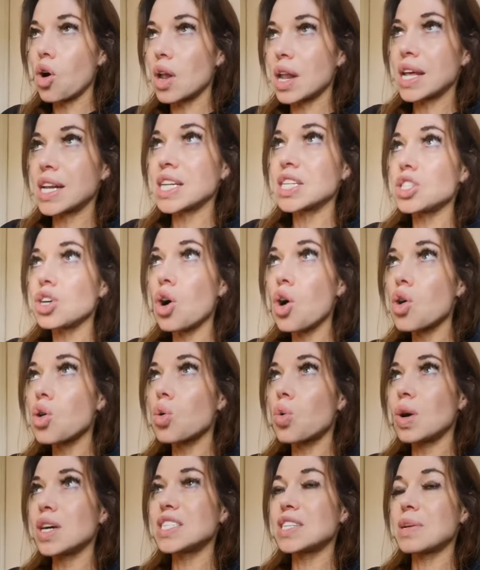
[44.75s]
And I talk
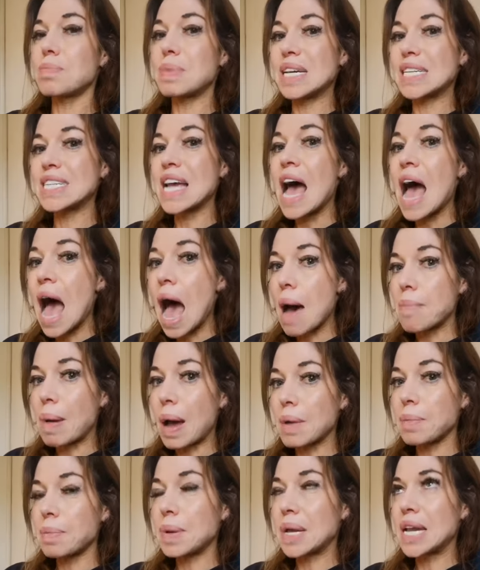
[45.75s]
quite a bit
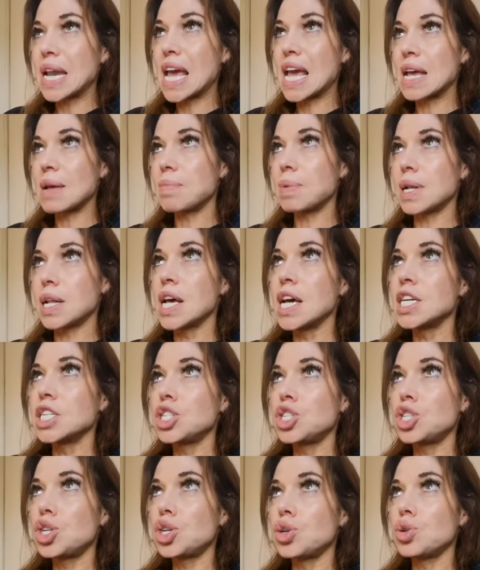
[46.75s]
about being able
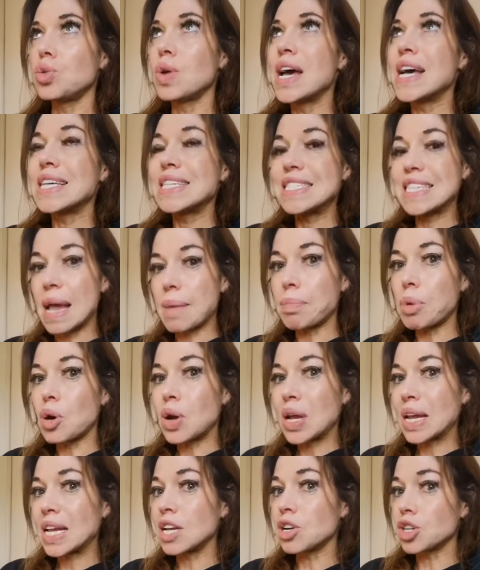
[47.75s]
to
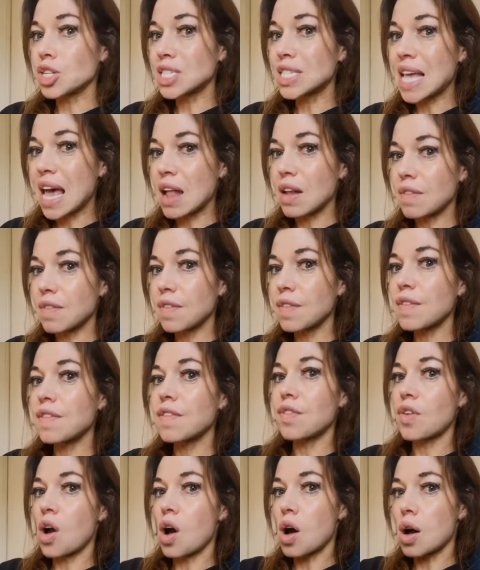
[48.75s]
separate yourself
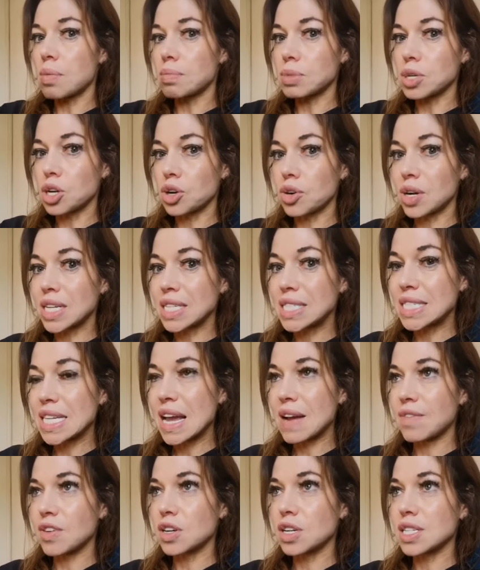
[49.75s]
from your
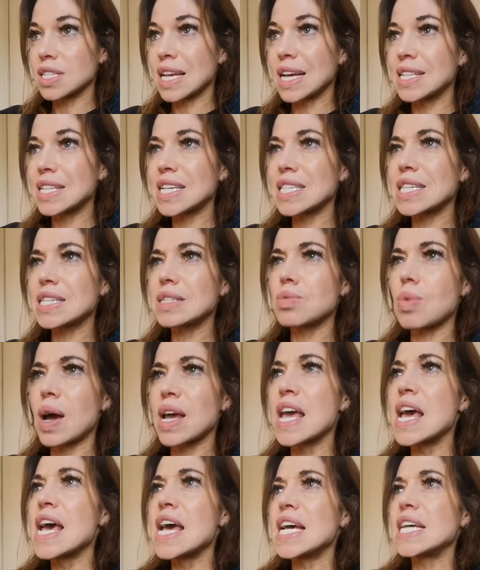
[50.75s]
endeavors, and this is
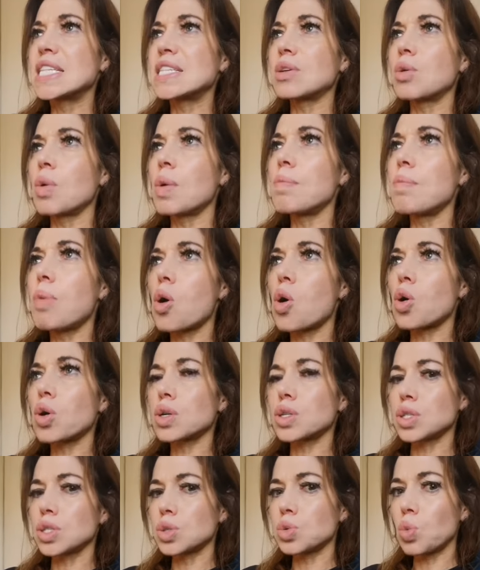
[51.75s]
why it's so
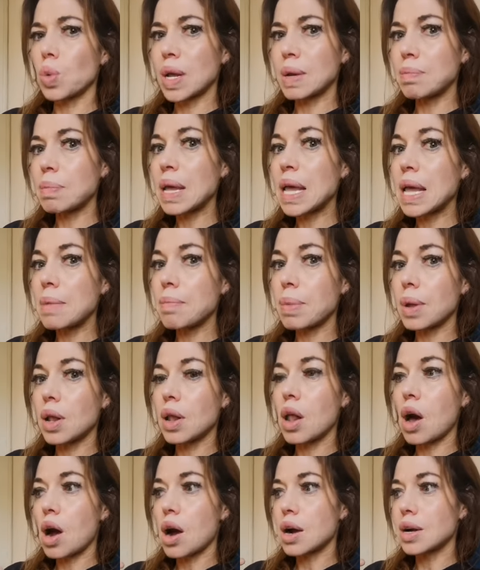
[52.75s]
important when
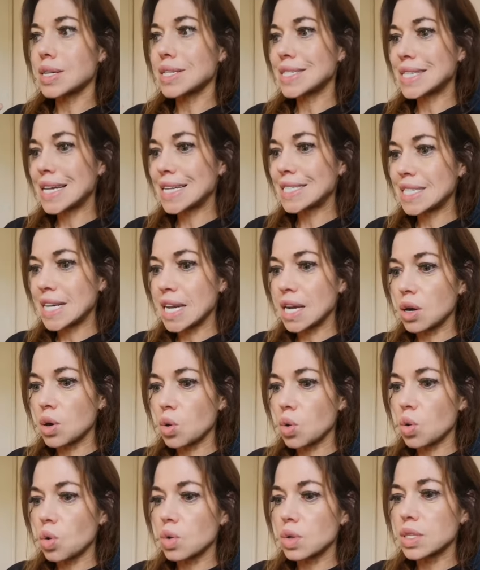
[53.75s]
people are setting
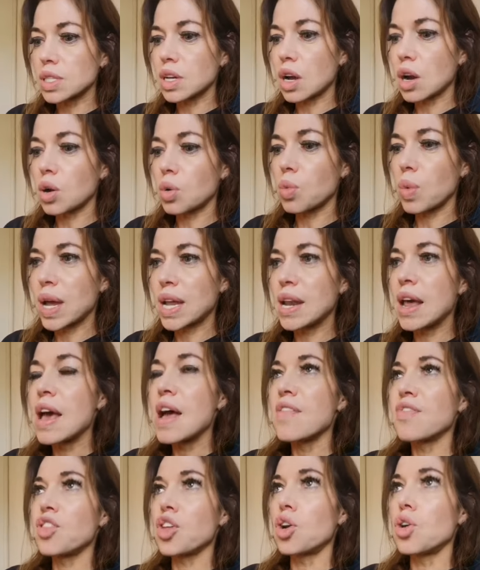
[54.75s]
goals or when
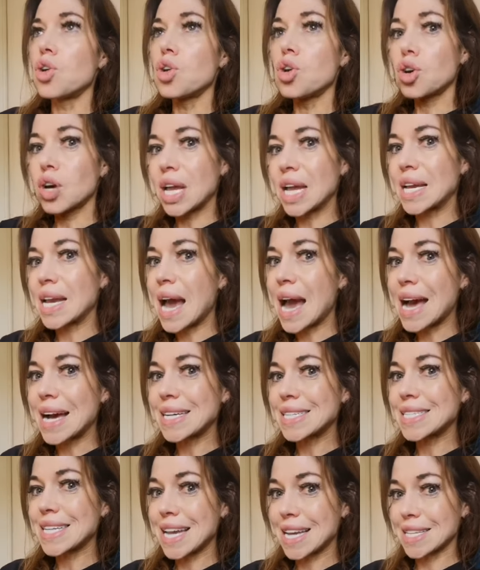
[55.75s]
they're looking
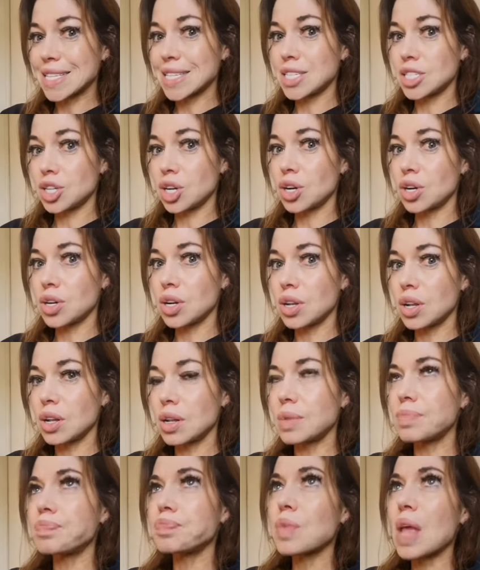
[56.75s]
at
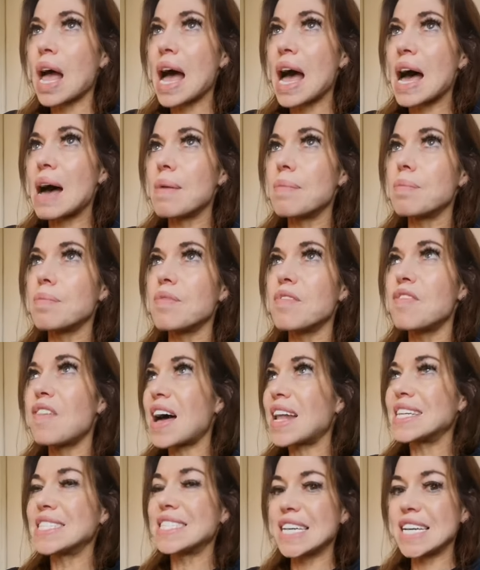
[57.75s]
external
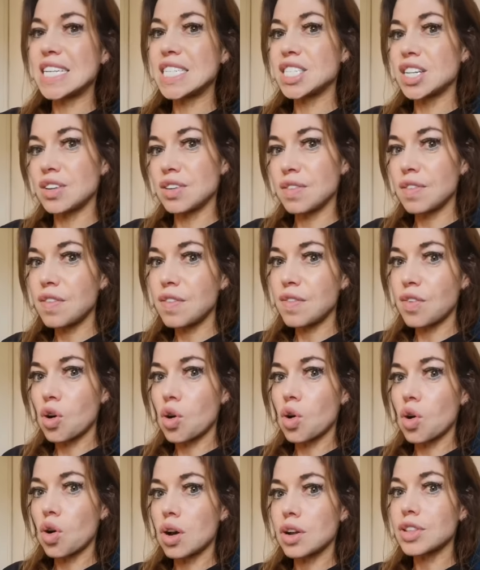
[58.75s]
validation
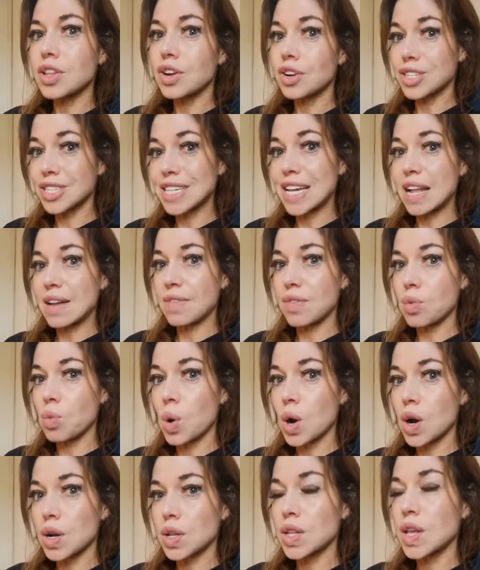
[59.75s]
for their
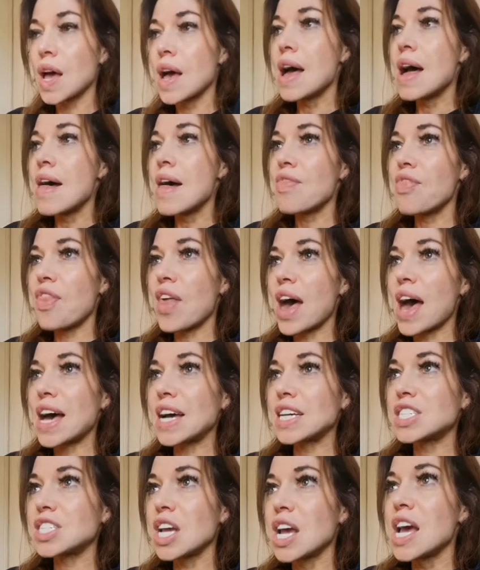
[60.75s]
self-worth,
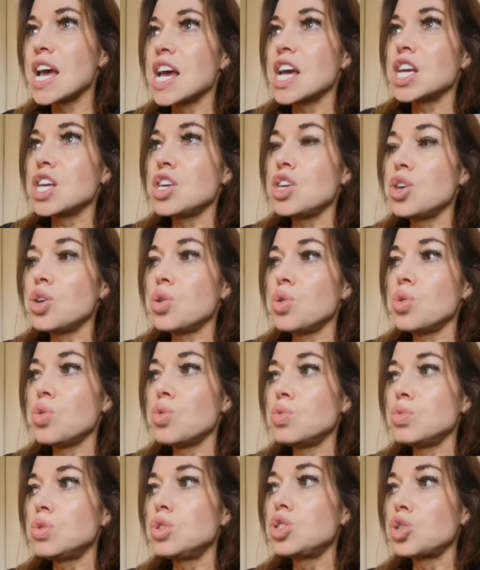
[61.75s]
that
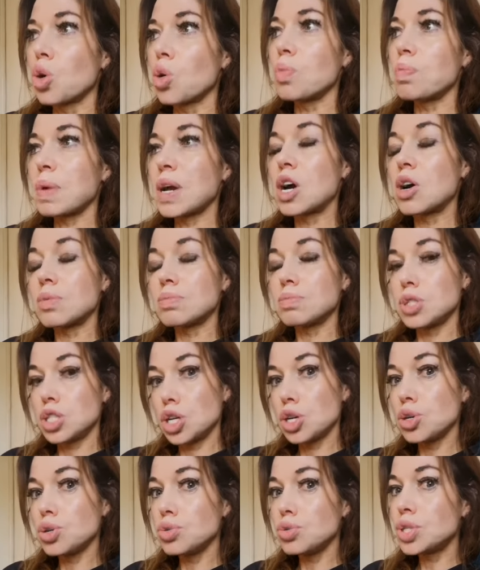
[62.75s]
you don't become
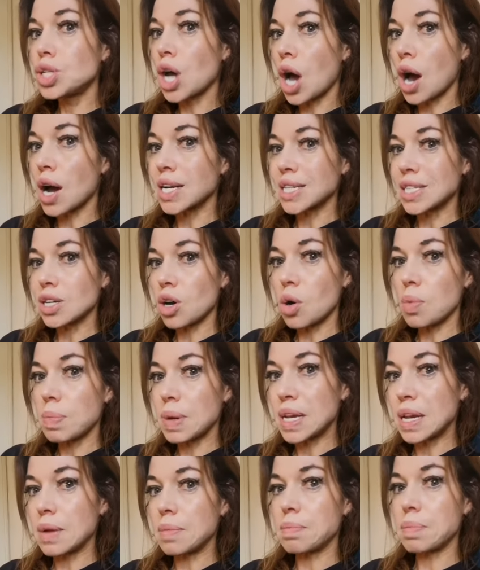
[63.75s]
too tied up
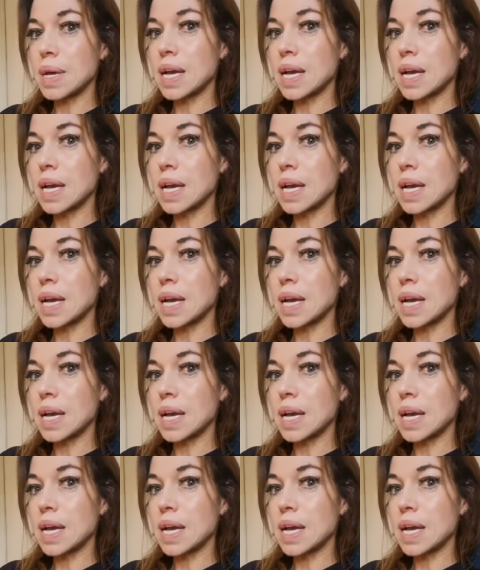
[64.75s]
in it,